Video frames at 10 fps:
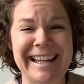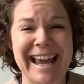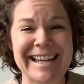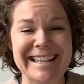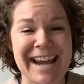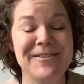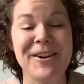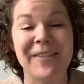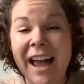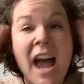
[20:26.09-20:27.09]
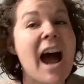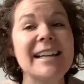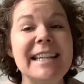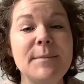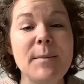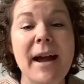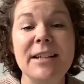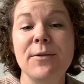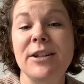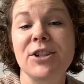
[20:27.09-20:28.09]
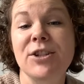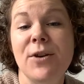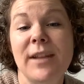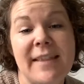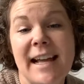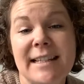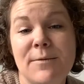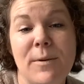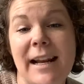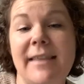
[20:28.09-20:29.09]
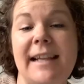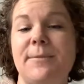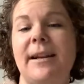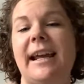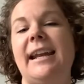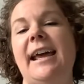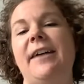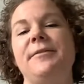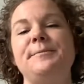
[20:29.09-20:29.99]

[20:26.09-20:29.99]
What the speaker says: Yes, I don't know. I see it in my mind, so I just know that that's what I gotta have.